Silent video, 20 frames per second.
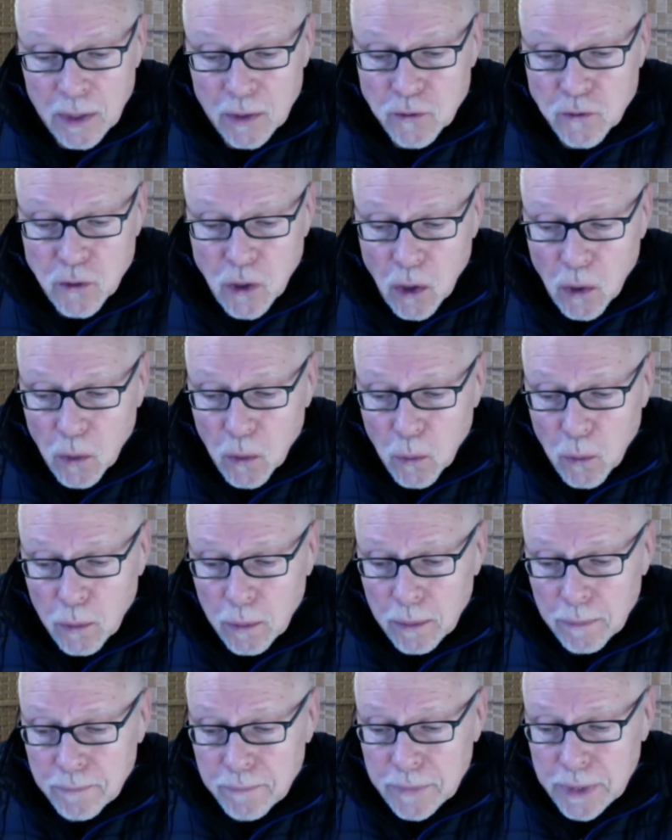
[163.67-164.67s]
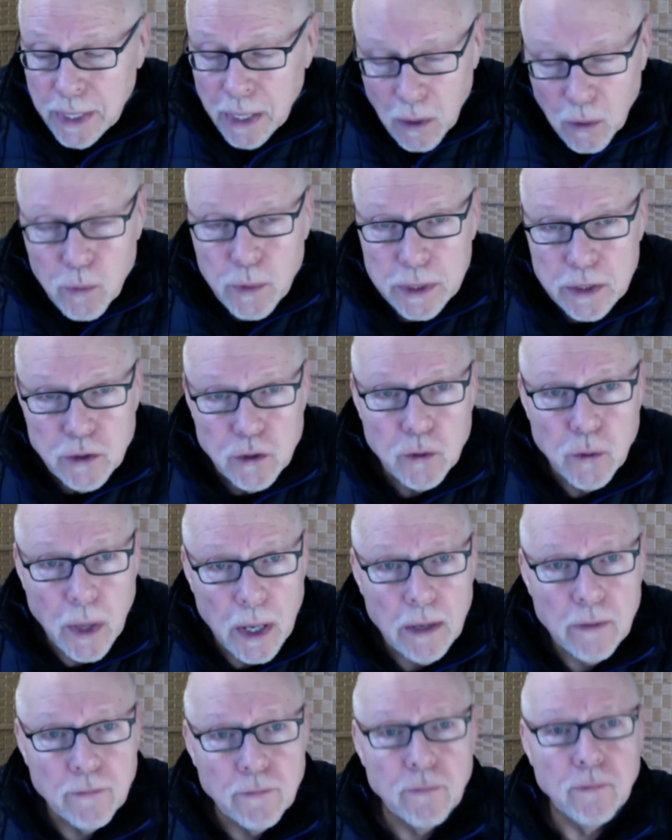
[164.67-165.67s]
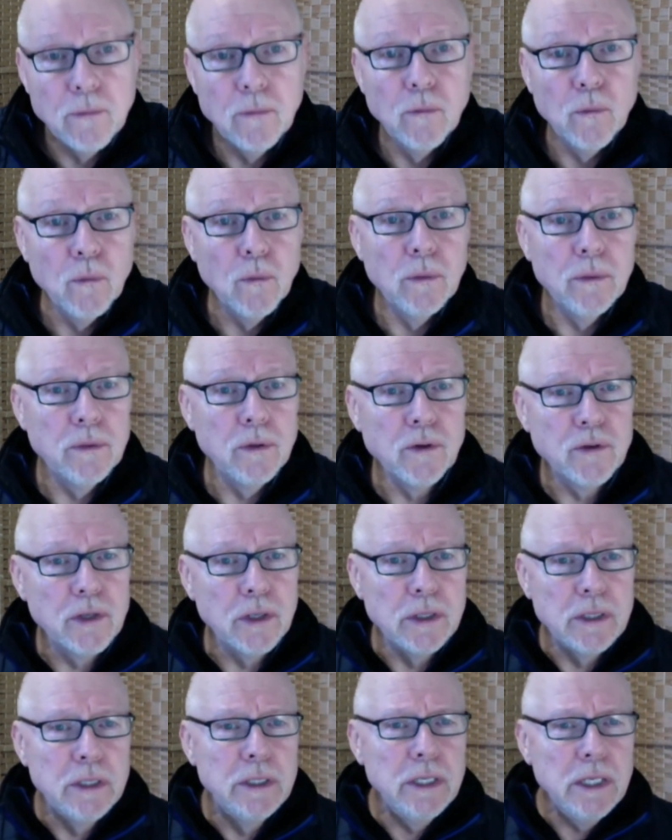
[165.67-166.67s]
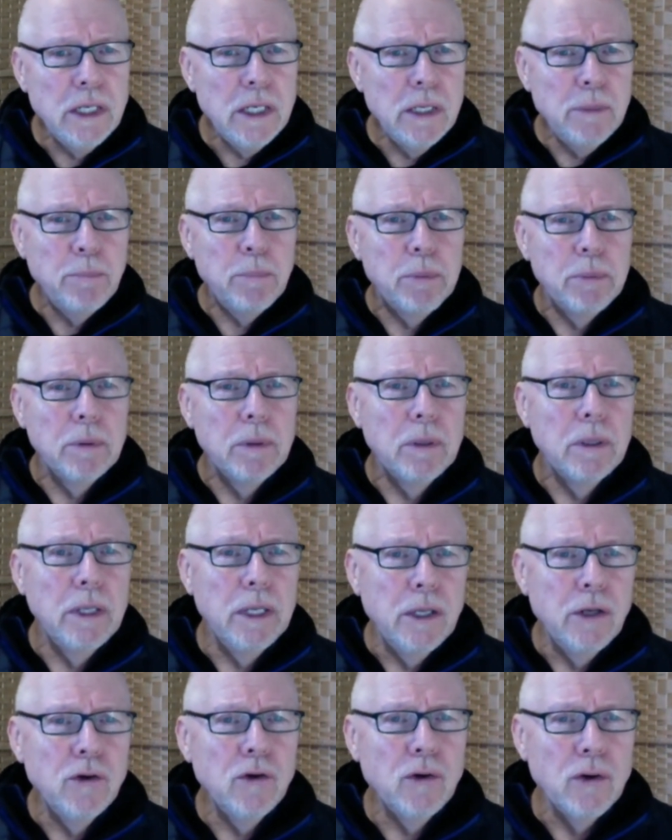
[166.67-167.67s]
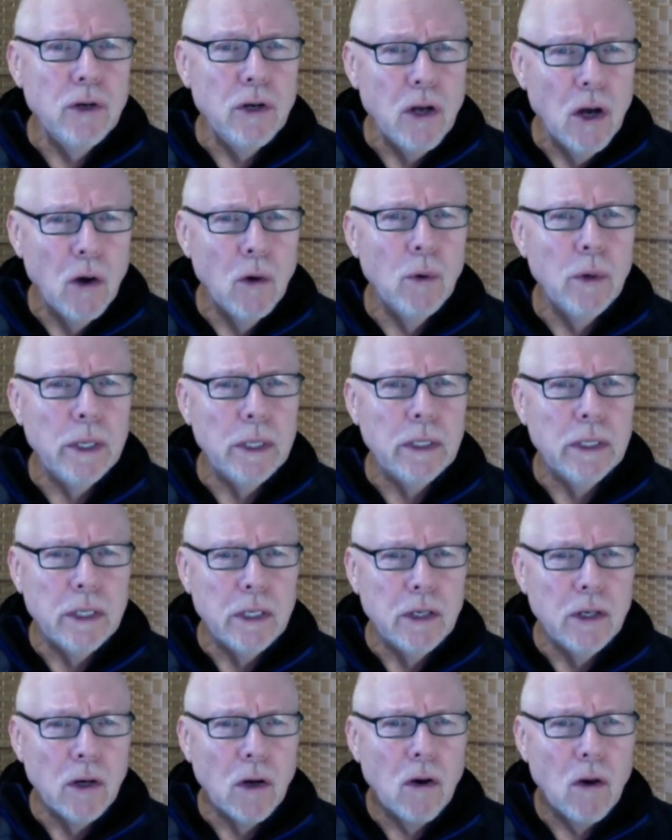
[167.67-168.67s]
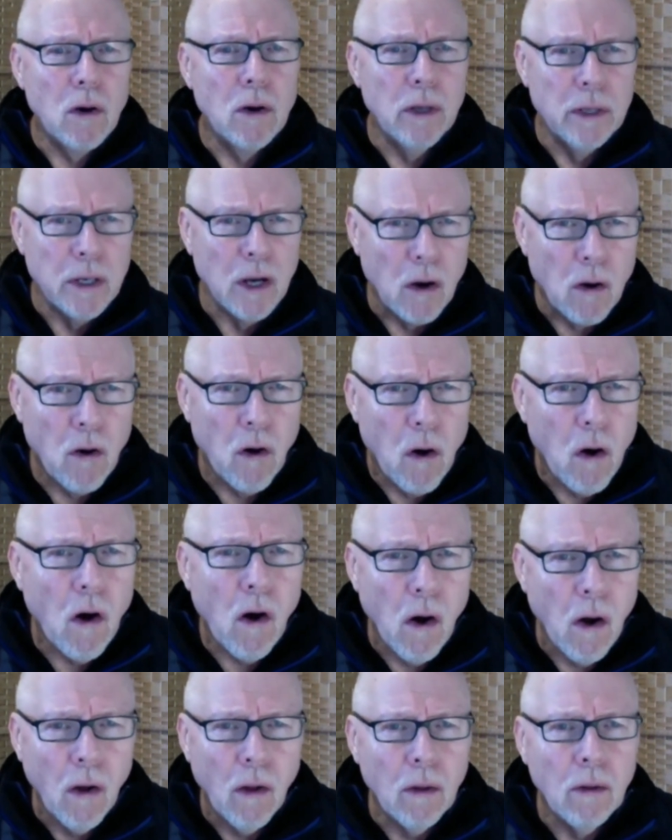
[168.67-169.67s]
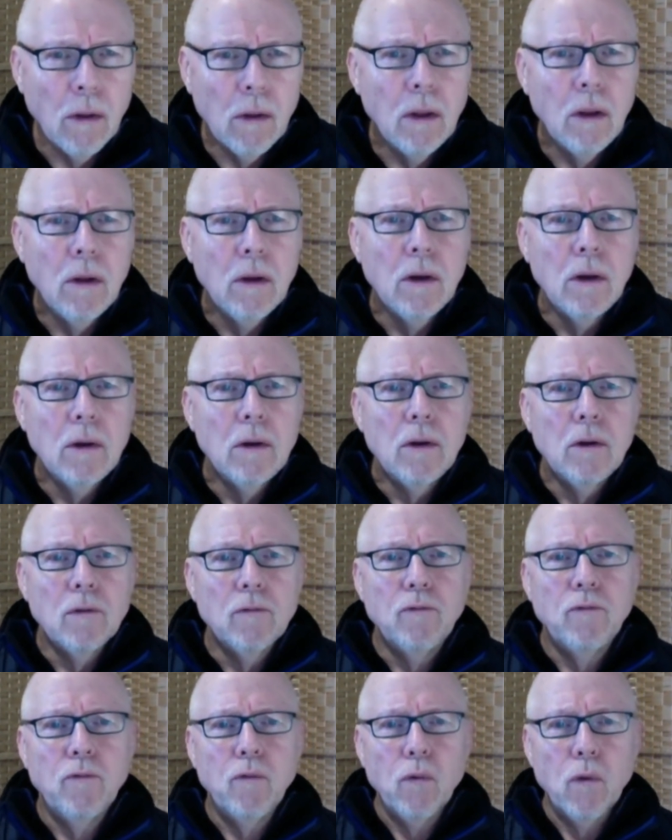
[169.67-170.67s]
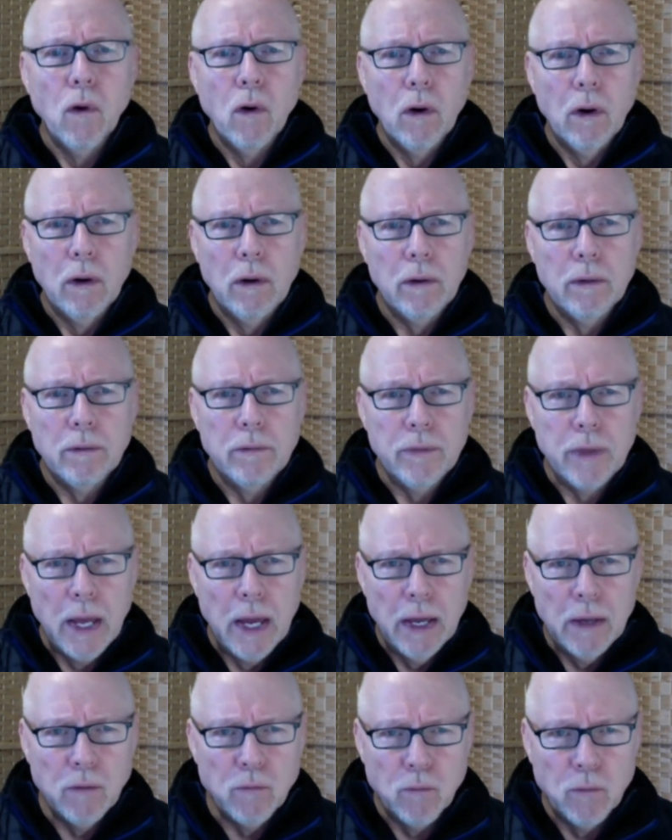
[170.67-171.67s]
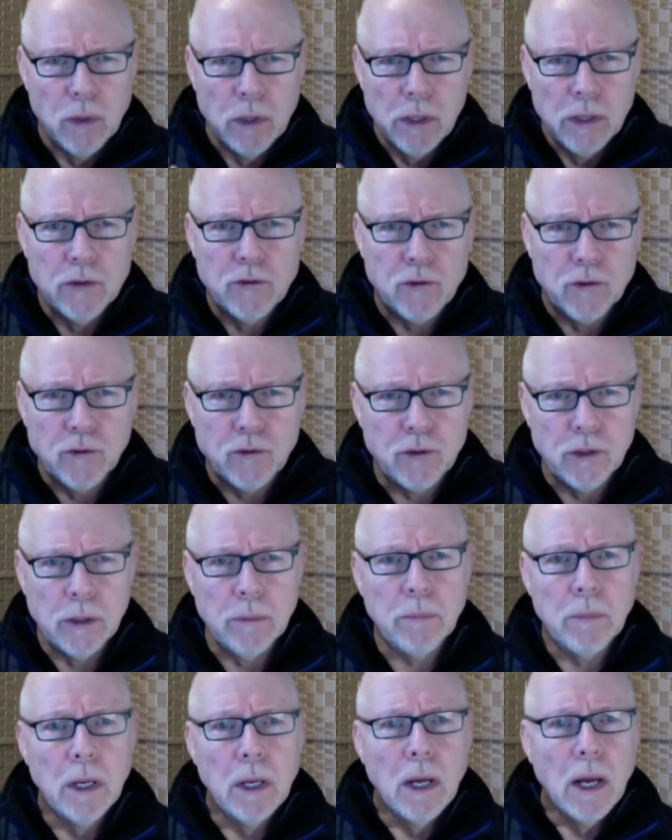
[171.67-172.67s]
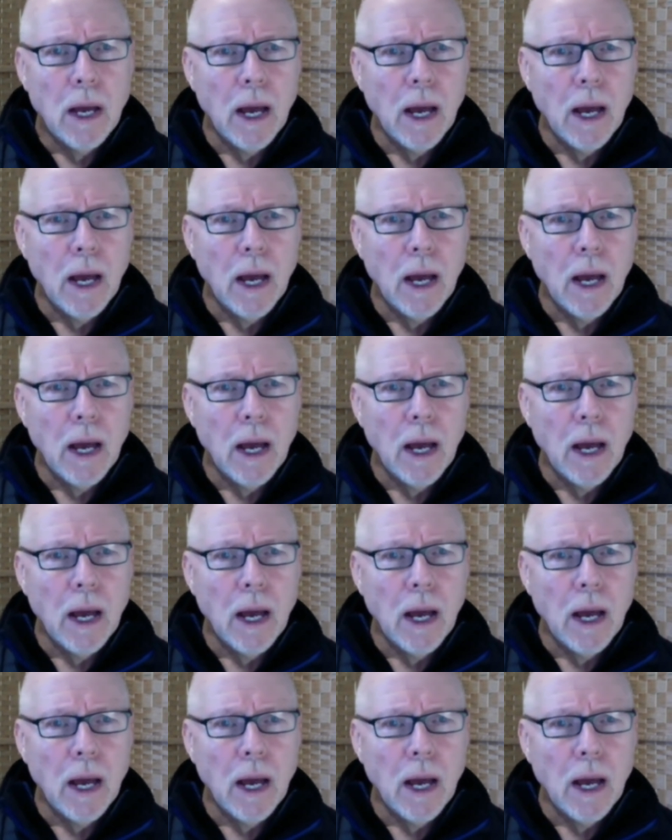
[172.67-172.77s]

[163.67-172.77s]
So, yeah, we do have, there's a deep inner knowing and a call for that relationship.